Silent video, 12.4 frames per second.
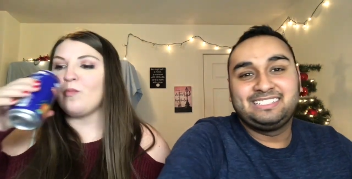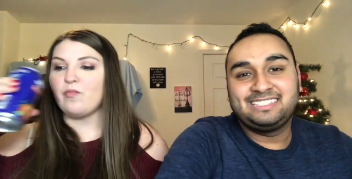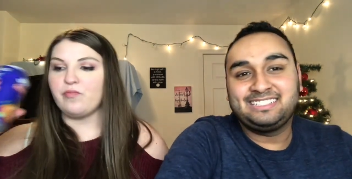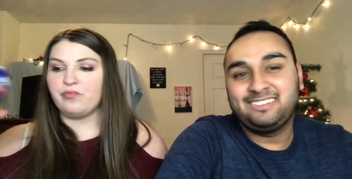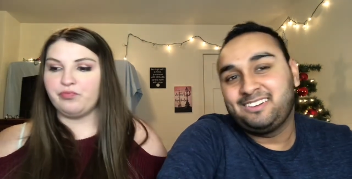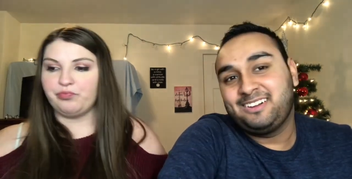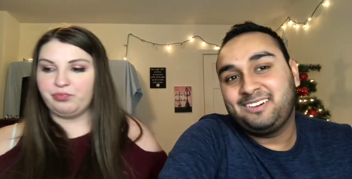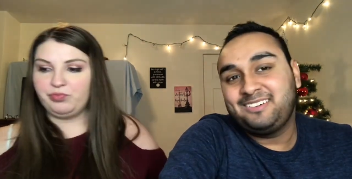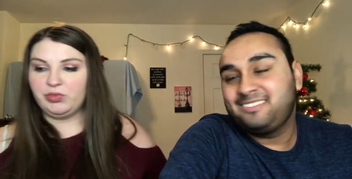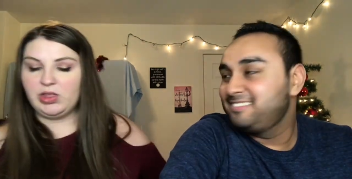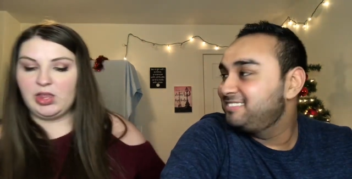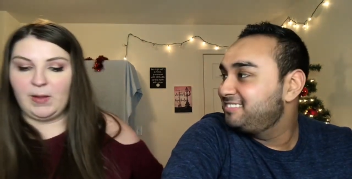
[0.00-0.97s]
Speaker 1: So
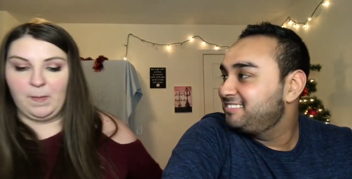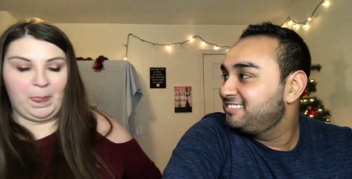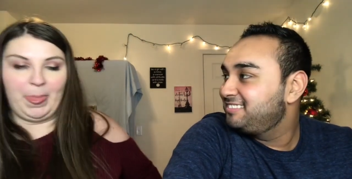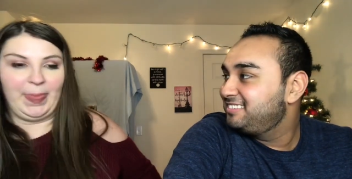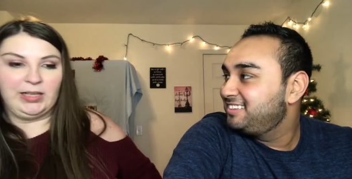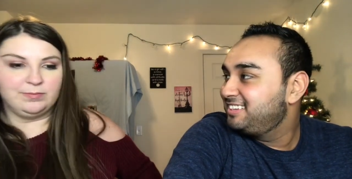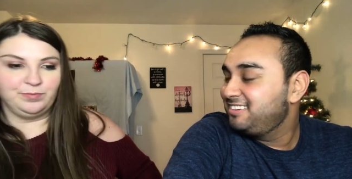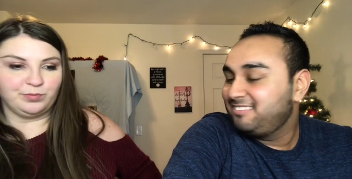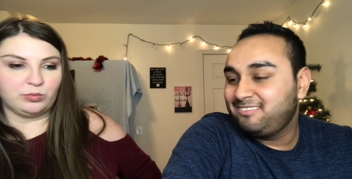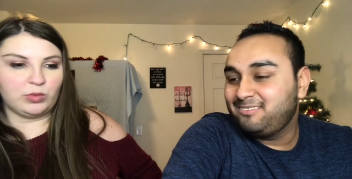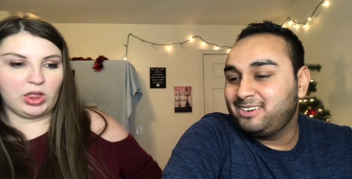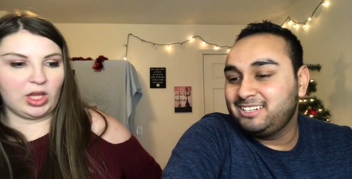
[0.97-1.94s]
now,
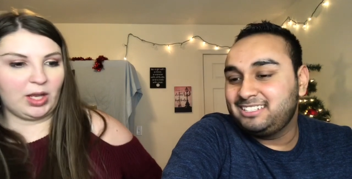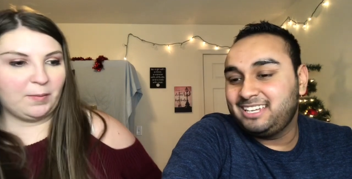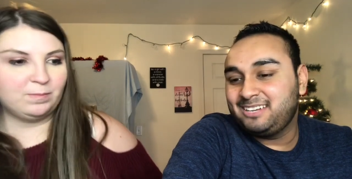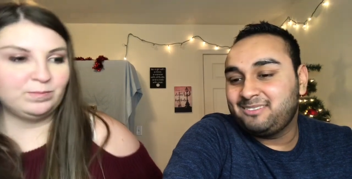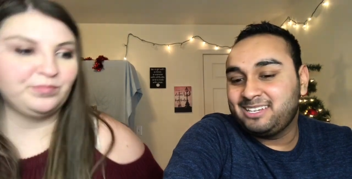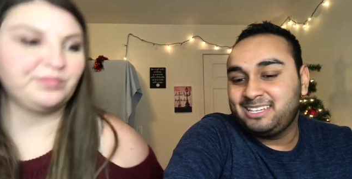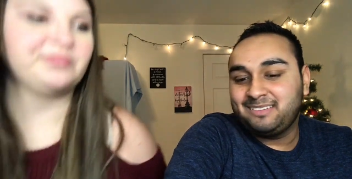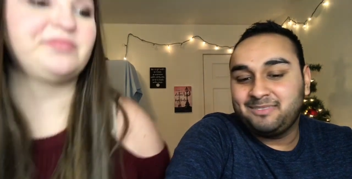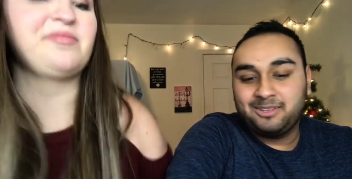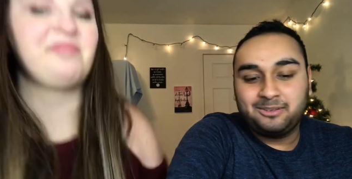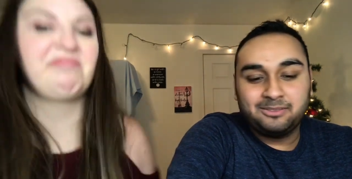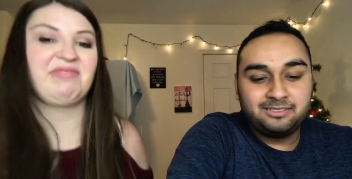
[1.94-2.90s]
1 to 10, what do you give
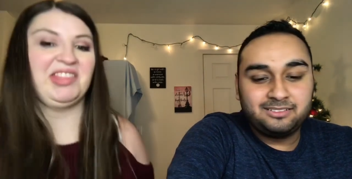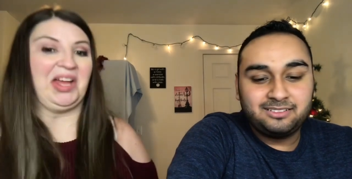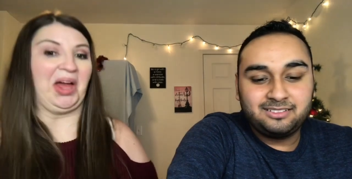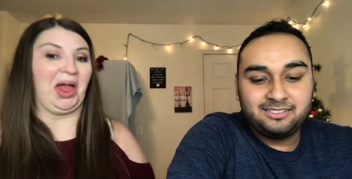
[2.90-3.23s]
those?